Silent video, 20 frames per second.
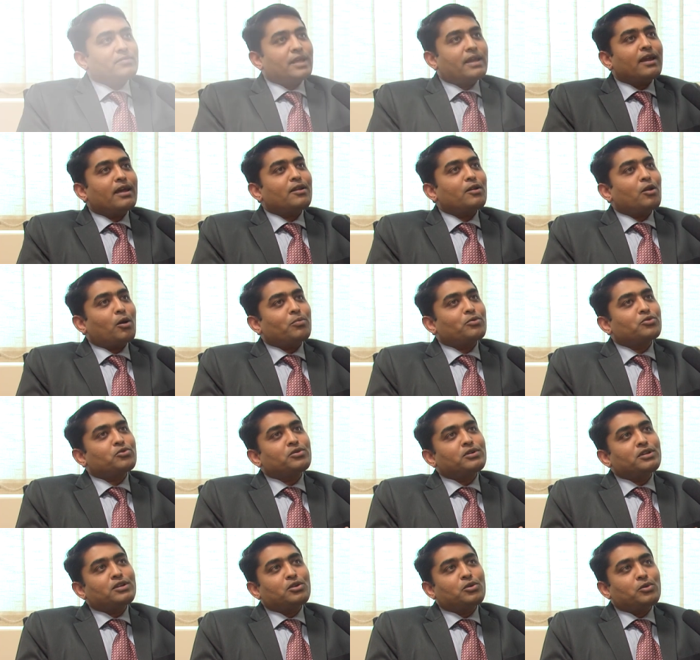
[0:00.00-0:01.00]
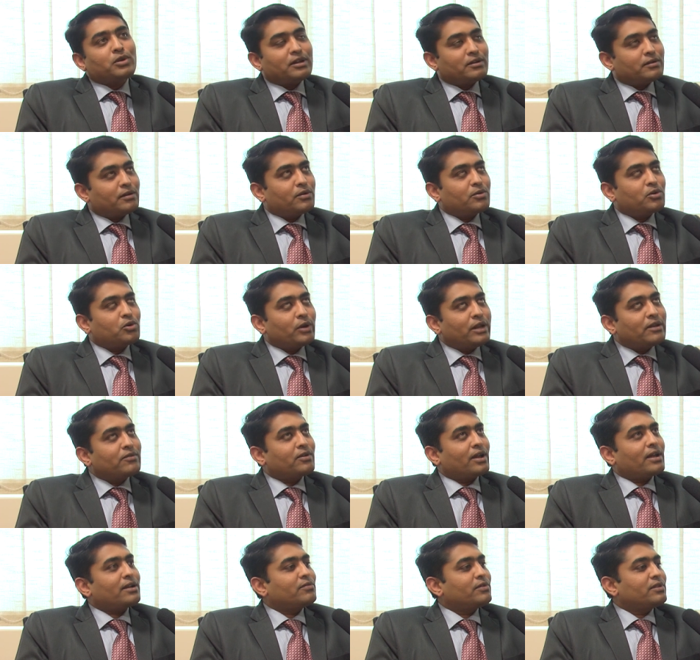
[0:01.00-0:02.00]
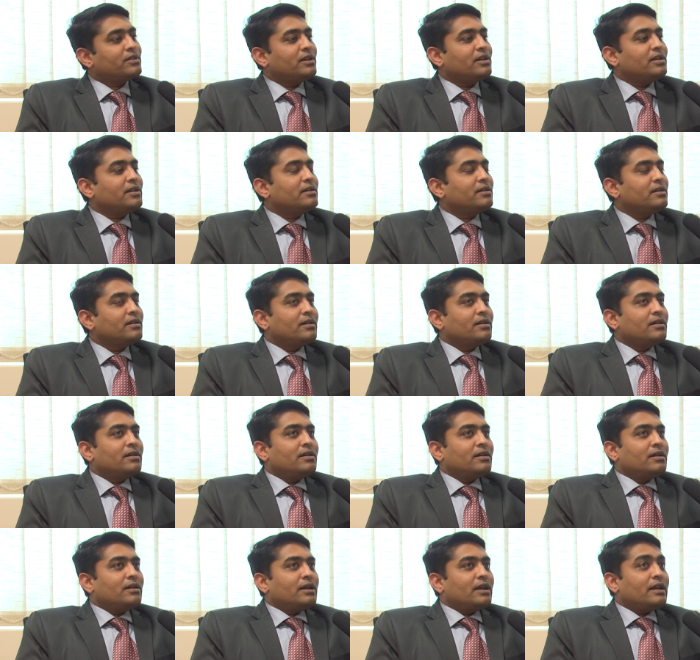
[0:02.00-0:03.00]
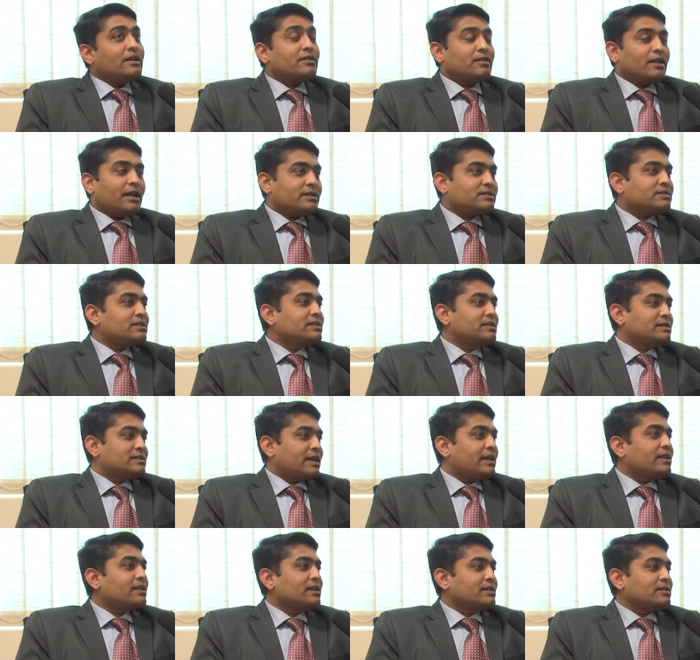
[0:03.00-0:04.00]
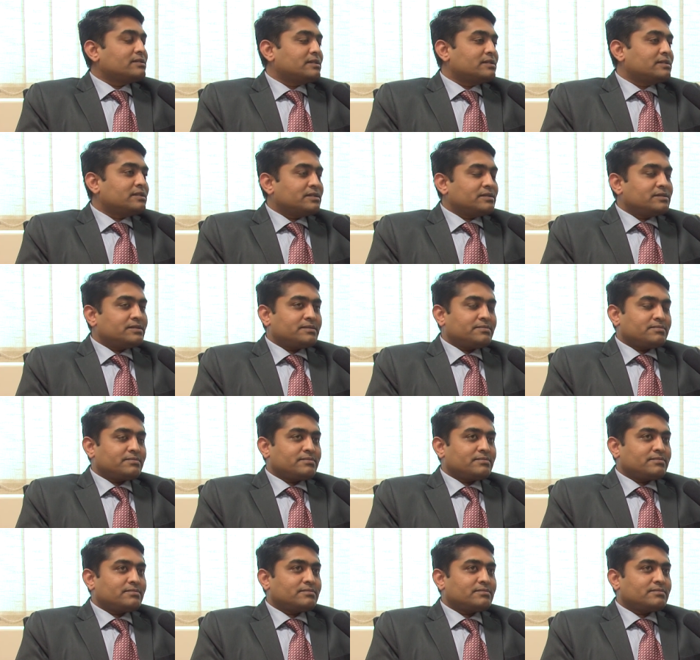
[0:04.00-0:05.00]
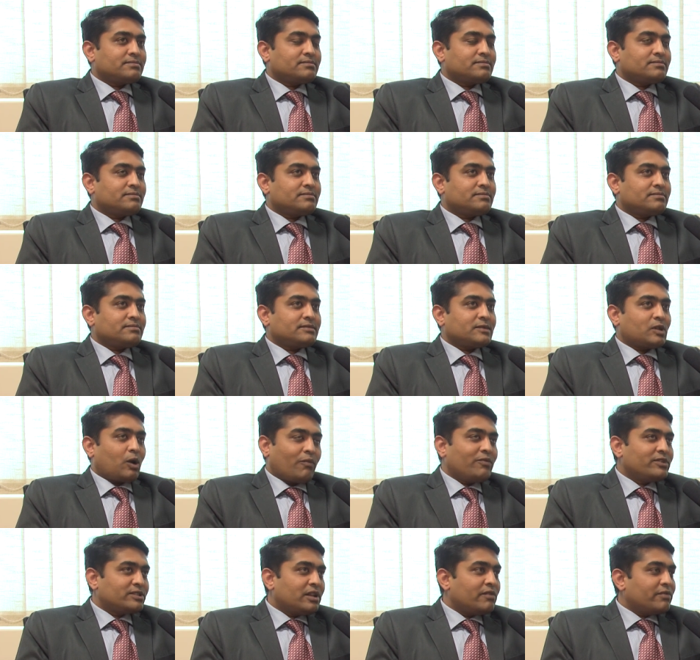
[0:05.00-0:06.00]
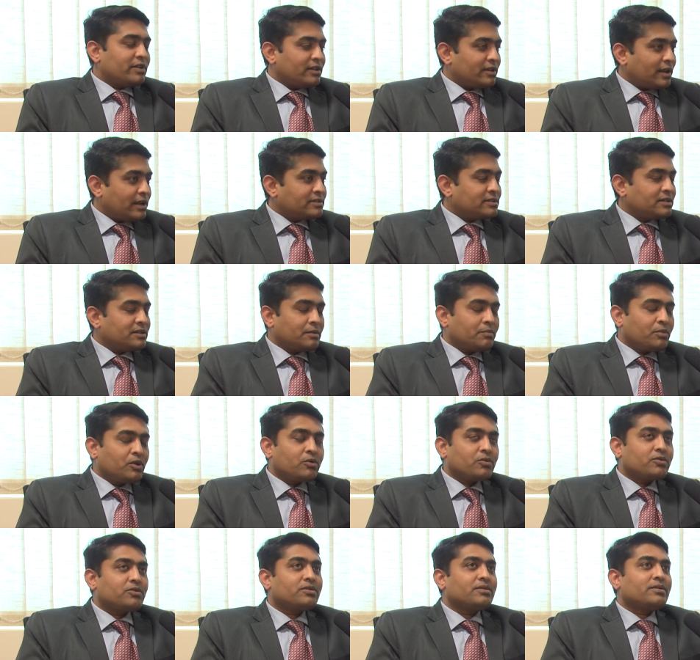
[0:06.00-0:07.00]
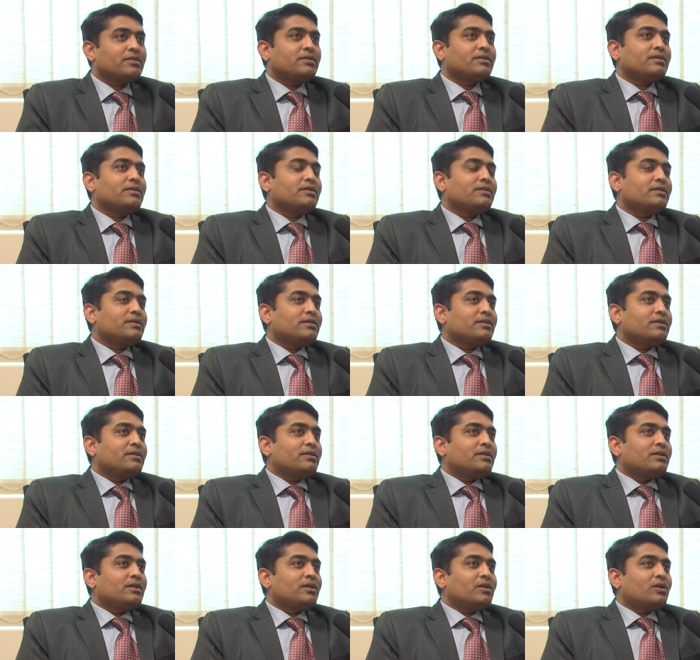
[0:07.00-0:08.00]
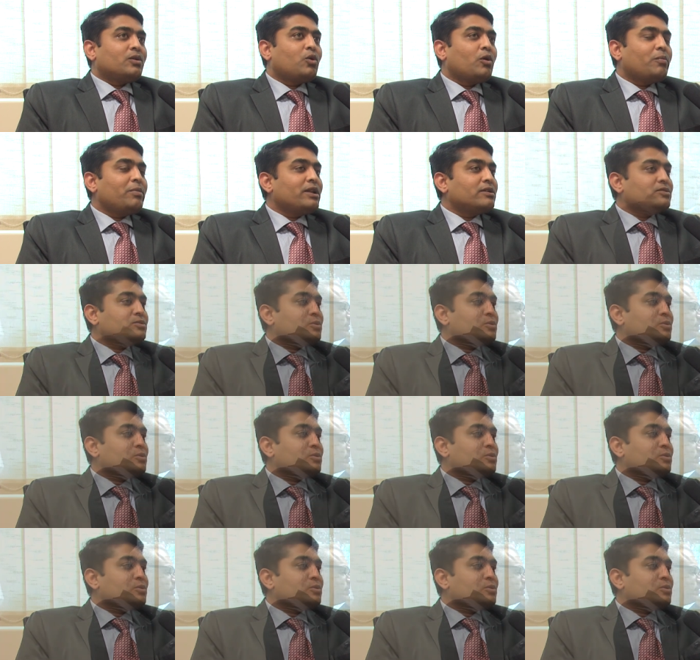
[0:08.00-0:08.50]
They get an opportunity to interact with the international design consultants, obviously of international repute, who have been